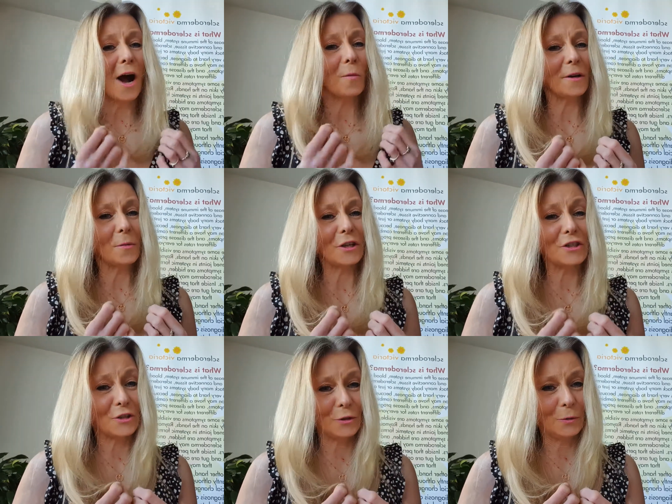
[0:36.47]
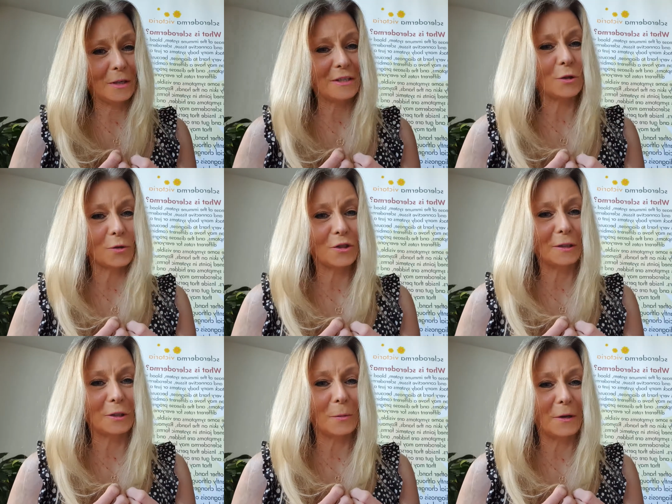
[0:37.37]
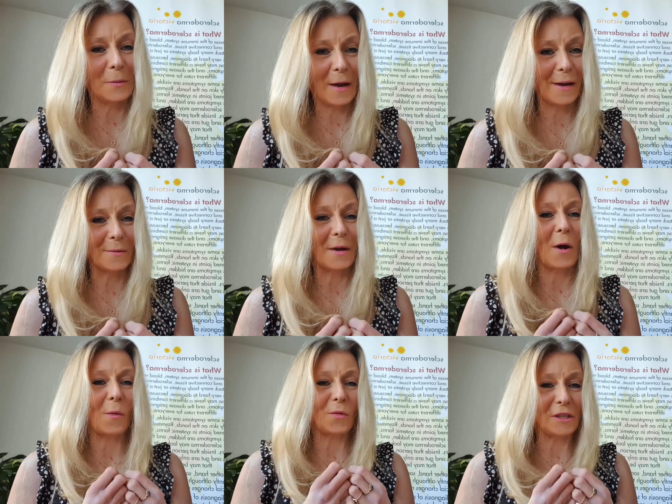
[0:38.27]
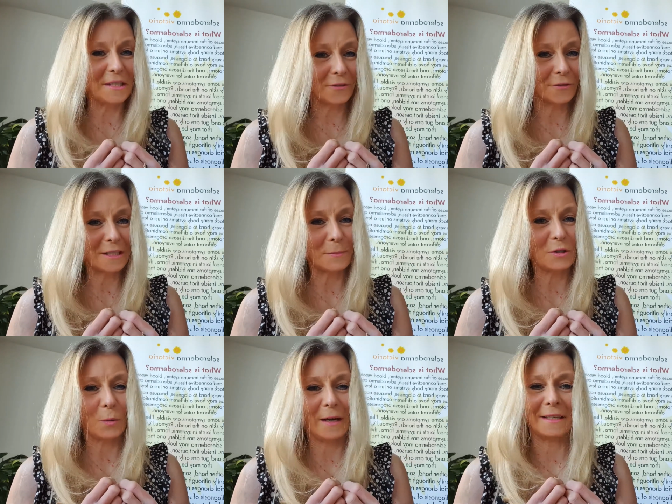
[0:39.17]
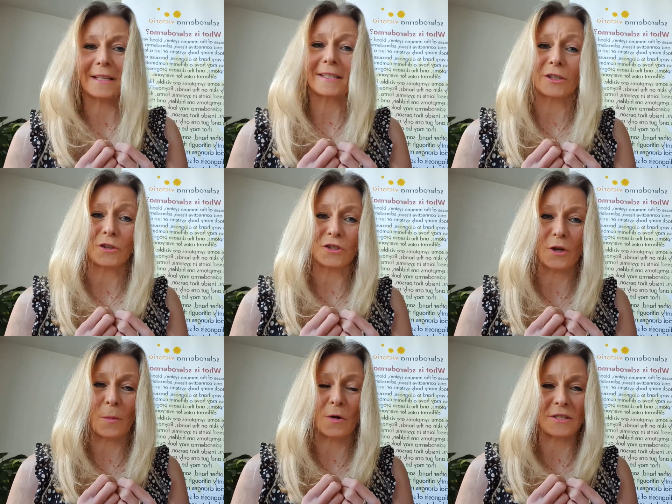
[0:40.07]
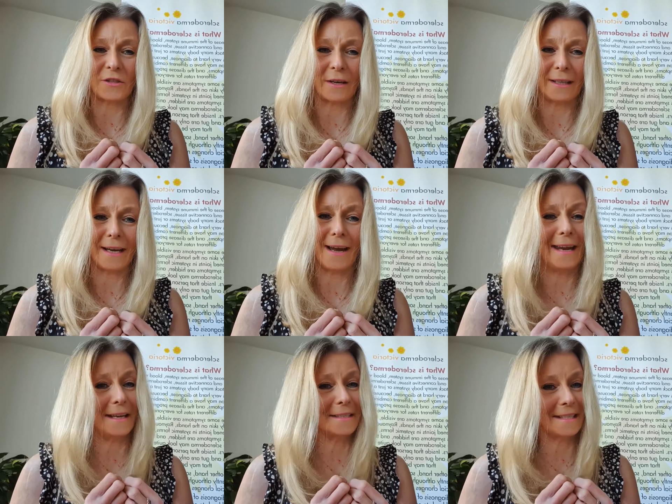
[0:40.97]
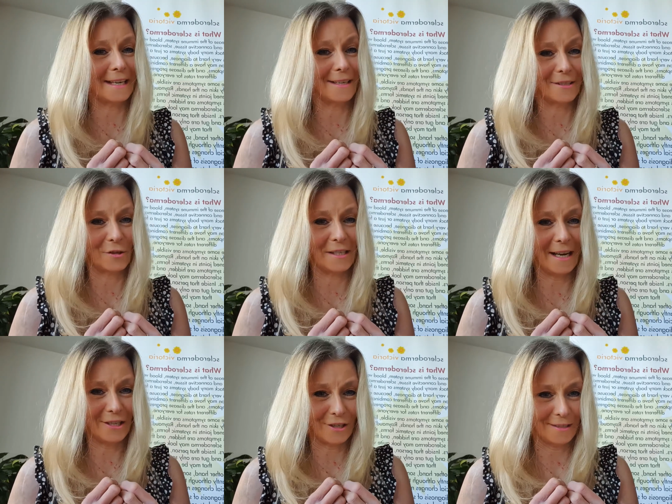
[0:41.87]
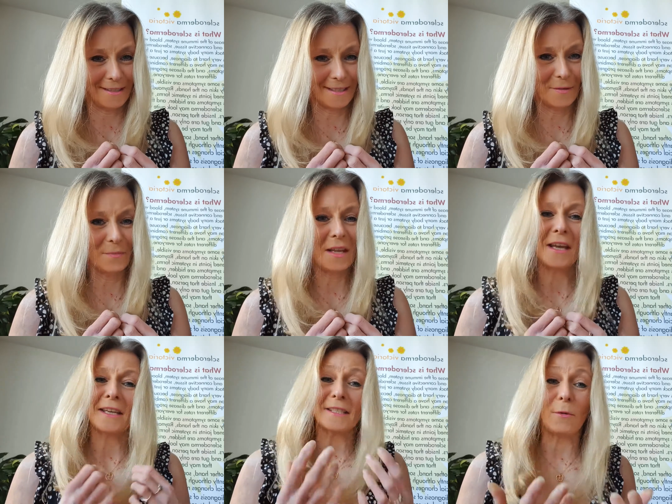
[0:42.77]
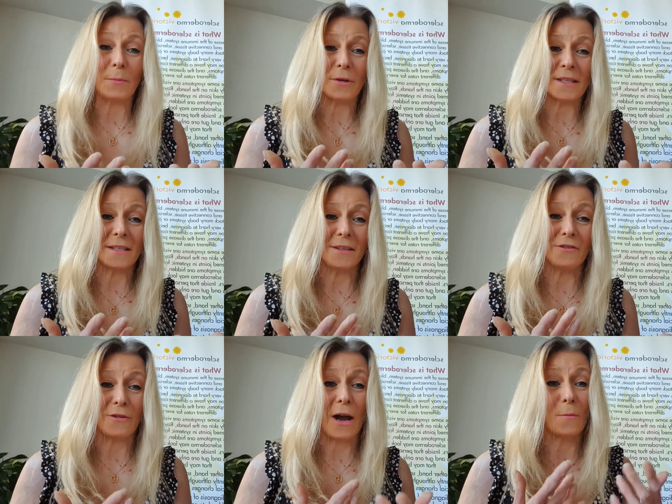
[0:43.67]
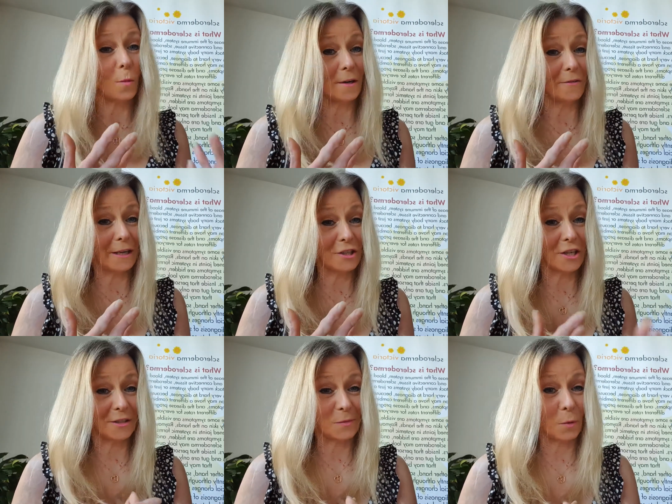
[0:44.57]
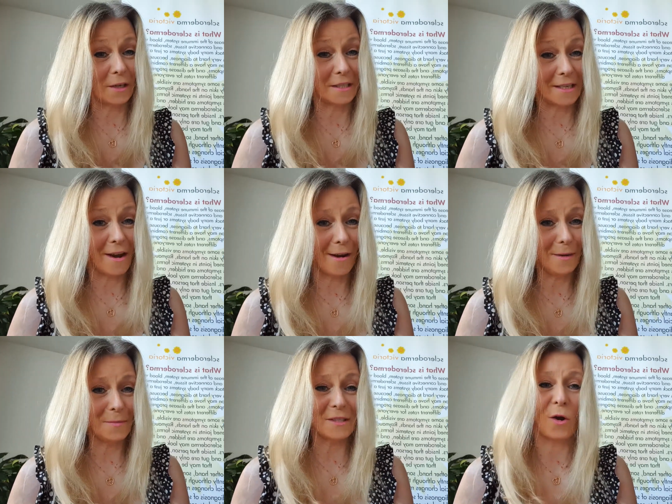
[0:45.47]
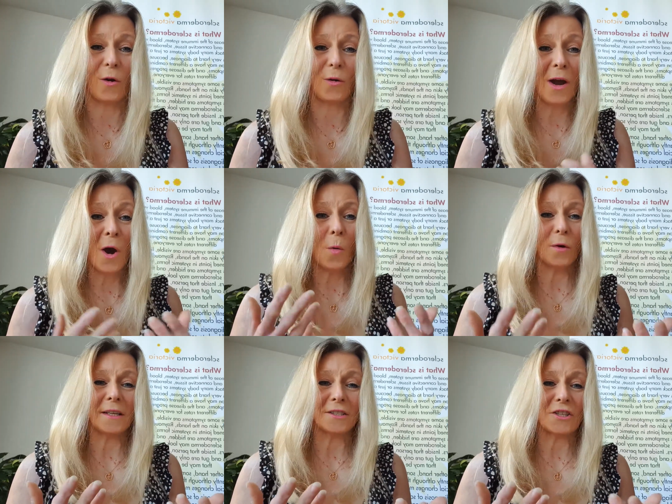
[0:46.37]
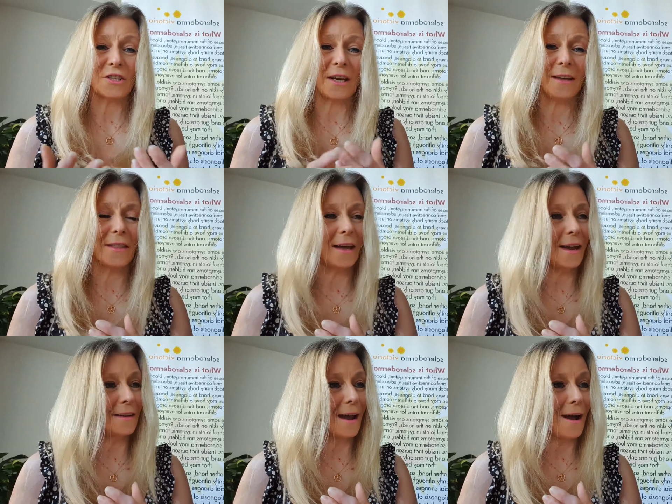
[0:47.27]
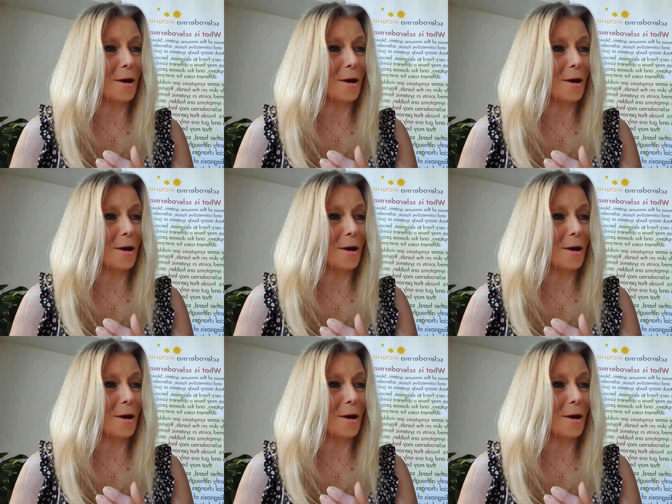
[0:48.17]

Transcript: what I wanted to do is talk to you a little bit about the difference between Scleroderma Australia and our state associations. So I'm president of one of each at this point in time, so wanting to share that